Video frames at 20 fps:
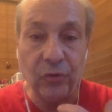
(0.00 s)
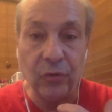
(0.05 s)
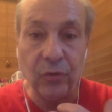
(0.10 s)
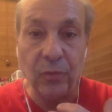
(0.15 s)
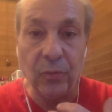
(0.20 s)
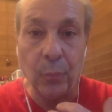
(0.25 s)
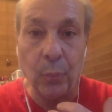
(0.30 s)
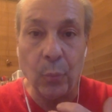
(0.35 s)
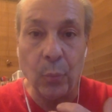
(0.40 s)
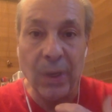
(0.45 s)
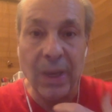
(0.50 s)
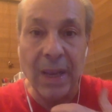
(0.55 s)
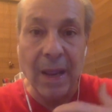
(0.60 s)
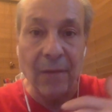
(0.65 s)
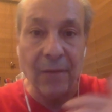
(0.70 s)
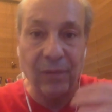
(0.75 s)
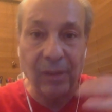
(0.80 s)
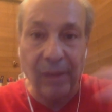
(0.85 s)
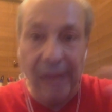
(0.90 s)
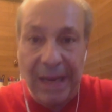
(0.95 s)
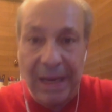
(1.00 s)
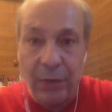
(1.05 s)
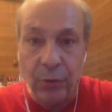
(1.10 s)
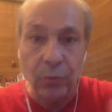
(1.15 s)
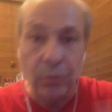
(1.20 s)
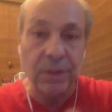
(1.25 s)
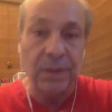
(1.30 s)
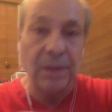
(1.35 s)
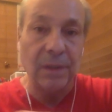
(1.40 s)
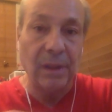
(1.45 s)
we have
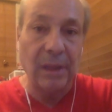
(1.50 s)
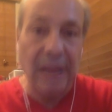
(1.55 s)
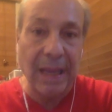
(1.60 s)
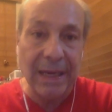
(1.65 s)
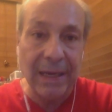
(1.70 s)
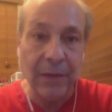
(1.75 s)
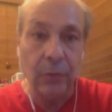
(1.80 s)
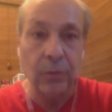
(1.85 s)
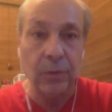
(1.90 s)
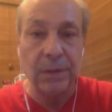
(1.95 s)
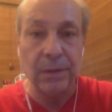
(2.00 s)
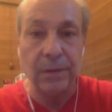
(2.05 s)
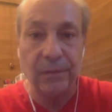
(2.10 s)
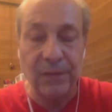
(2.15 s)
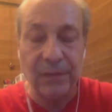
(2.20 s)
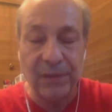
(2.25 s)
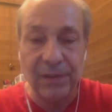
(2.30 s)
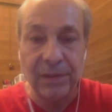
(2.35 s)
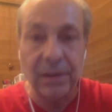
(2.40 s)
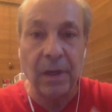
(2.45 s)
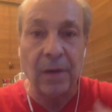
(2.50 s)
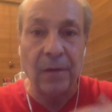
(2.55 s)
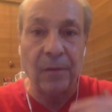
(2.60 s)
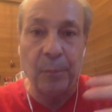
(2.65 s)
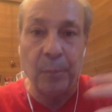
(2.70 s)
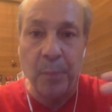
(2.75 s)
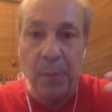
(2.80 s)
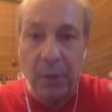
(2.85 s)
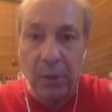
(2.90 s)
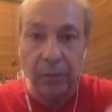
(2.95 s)
layers and layers of stuff
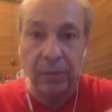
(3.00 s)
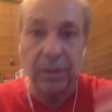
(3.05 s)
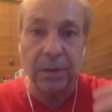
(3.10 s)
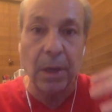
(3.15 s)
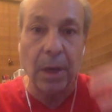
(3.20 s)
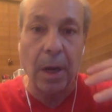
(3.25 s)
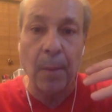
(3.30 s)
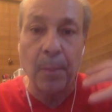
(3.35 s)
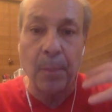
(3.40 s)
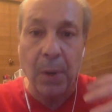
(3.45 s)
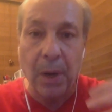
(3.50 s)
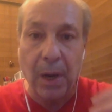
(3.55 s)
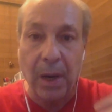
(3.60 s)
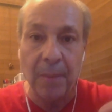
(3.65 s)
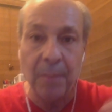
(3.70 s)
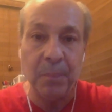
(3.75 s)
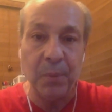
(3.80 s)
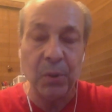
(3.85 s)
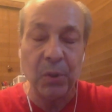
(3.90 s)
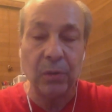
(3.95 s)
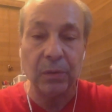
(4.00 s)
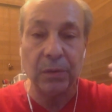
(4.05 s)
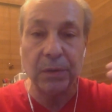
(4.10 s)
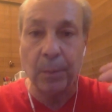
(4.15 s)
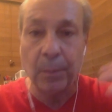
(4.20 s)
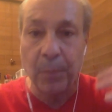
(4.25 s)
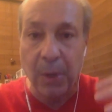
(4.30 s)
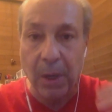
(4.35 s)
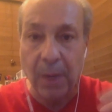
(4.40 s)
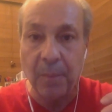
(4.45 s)
built upon built
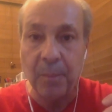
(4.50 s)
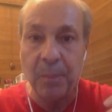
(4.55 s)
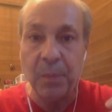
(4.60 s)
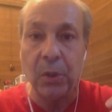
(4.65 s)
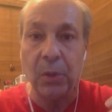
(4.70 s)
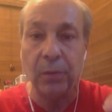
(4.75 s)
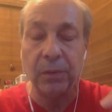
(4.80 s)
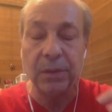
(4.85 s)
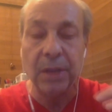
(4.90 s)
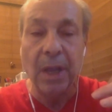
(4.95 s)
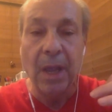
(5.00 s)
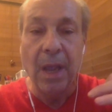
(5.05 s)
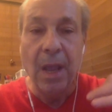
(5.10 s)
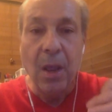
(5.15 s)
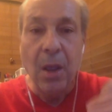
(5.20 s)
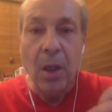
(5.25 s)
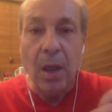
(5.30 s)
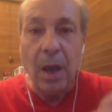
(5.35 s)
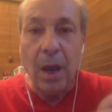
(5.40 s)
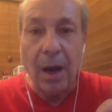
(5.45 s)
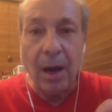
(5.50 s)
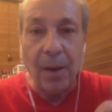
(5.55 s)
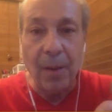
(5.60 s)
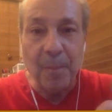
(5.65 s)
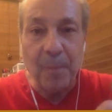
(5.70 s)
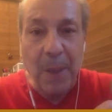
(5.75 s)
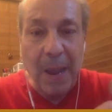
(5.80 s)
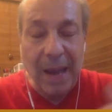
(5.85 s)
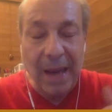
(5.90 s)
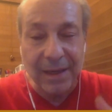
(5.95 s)
upon built.
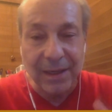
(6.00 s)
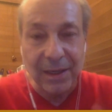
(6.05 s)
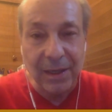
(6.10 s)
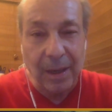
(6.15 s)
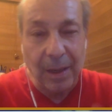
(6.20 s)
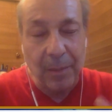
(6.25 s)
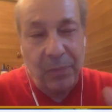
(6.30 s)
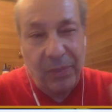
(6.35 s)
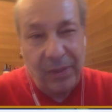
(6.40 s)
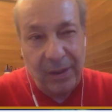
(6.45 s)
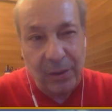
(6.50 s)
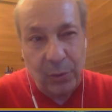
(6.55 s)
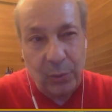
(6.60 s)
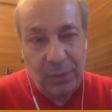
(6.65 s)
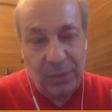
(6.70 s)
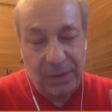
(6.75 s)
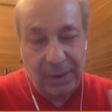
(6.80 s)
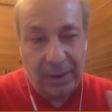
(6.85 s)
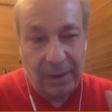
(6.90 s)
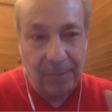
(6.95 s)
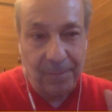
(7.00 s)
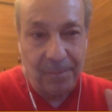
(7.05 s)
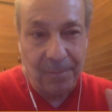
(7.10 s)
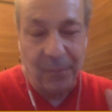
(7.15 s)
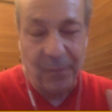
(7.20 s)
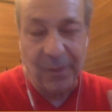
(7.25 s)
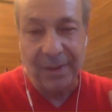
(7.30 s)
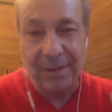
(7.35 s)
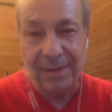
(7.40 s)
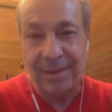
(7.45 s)
Back in, I think it was
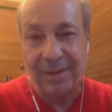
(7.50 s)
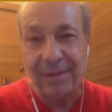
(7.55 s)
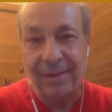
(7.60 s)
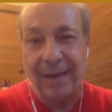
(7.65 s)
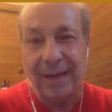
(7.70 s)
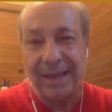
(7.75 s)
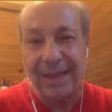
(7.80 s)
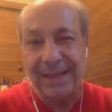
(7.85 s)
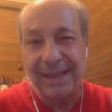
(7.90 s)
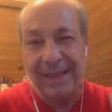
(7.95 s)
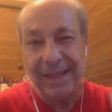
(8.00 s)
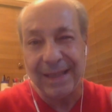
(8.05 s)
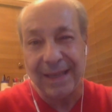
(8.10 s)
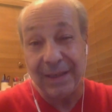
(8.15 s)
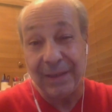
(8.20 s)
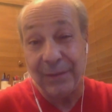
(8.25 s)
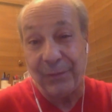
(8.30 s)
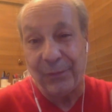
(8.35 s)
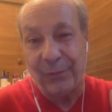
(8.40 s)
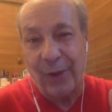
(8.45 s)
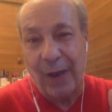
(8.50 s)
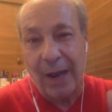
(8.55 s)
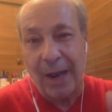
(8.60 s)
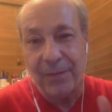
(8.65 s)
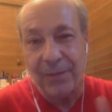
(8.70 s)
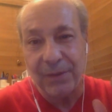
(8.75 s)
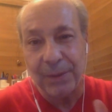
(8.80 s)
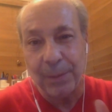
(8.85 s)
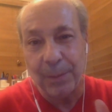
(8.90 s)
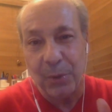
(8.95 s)
like 1995,
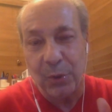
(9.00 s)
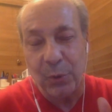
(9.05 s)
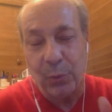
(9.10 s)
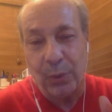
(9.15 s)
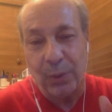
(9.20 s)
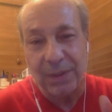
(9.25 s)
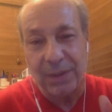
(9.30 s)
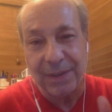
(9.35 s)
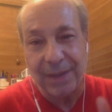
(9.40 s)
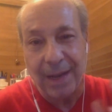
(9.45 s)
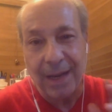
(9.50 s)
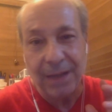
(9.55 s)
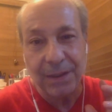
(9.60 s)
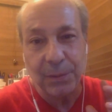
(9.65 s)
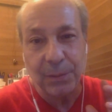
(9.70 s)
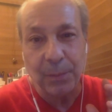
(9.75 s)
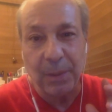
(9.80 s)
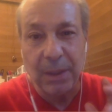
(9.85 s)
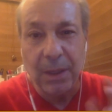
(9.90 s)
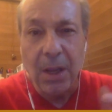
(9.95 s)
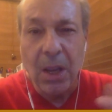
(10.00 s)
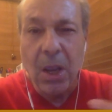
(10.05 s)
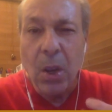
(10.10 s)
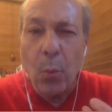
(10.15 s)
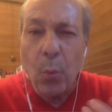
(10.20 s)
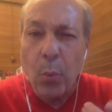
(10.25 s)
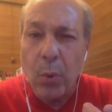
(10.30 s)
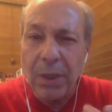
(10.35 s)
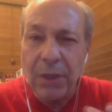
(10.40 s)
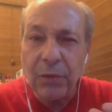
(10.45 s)
somebody once asked me,
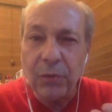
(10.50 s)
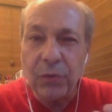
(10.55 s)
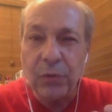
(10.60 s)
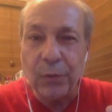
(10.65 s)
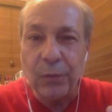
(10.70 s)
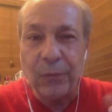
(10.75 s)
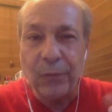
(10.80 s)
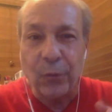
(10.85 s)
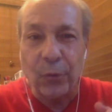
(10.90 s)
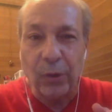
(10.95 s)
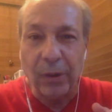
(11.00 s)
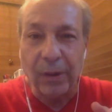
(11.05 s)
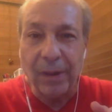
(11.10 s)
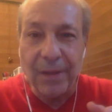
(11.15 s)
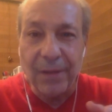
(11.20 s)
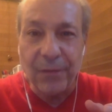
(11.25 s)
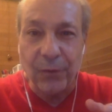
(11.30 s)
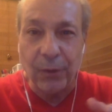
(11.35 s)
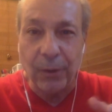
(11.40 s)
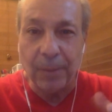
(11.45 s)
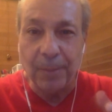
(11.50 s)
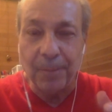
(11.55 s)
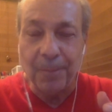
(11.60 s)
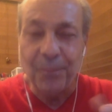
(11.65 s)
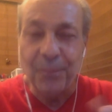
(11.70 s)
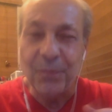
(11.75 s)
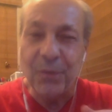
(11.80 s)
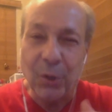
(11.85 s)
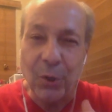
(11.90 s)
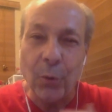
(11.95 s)
what do you do for a living?
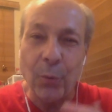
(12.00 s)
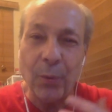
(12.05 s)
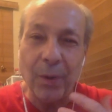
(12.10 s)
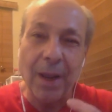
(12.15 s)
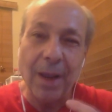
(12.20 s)
You know, and